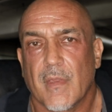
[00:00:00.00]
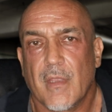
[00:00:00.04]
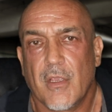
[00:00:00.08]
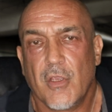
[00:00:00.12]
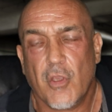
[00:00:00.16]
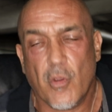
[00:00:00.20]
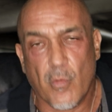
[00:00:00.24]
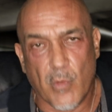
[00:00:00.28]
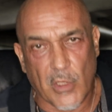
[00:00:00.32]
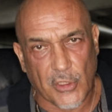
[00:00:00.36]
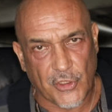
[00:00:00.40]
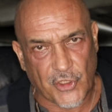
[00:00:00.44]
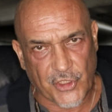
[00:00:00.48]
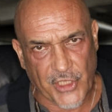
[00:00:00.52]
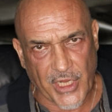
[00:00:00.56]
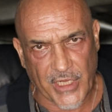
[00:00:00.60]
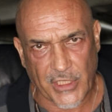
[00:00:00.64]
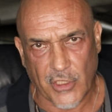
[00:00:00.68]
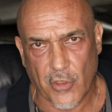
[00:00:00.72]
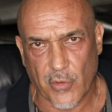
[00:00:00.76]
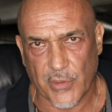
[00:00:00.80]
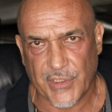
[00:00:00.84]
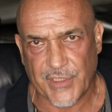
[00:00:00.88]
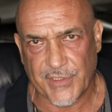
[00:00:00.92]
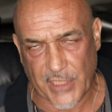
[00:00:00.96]
you will
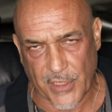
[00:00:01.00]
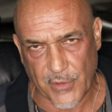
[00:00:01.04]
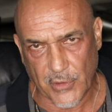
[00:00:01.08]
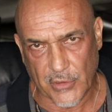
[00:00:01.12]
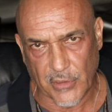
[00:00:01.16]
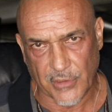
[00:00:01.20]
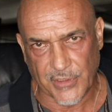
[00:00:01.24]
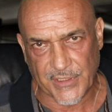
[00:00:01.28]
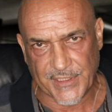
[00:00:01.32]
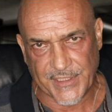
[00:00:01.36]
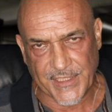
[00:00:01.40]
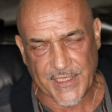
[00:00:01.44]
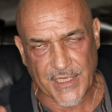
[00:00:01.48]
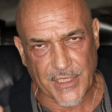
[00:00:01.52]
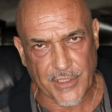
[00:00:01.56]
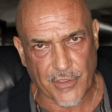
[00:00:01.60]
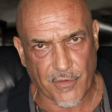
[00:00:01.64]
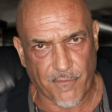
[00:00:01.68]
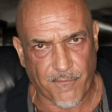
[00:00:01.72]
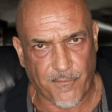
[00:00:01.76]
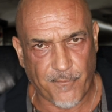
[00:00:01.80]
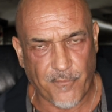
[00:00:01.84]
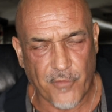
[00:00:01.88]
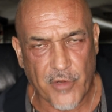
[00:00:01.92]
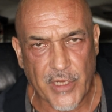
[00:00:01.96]
check your total tea and
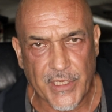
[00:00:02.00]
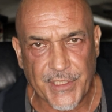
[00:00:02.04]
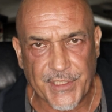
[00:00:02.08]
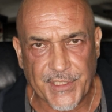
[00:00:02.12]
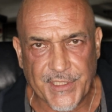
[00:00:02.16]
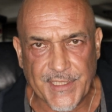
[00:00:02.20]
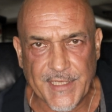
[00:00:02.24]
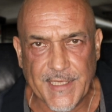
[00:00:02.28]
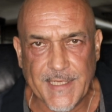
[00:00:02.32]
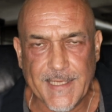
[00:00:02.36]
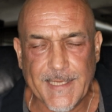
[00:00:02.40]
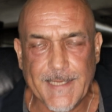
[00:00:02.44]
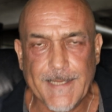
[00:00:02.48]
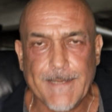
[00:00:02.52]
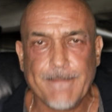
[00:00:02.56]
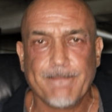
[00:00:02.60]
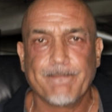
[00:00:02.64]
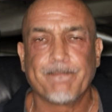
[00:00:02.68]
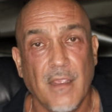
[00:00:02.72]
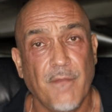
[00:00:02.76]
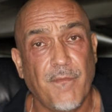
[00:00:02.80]
your free tea.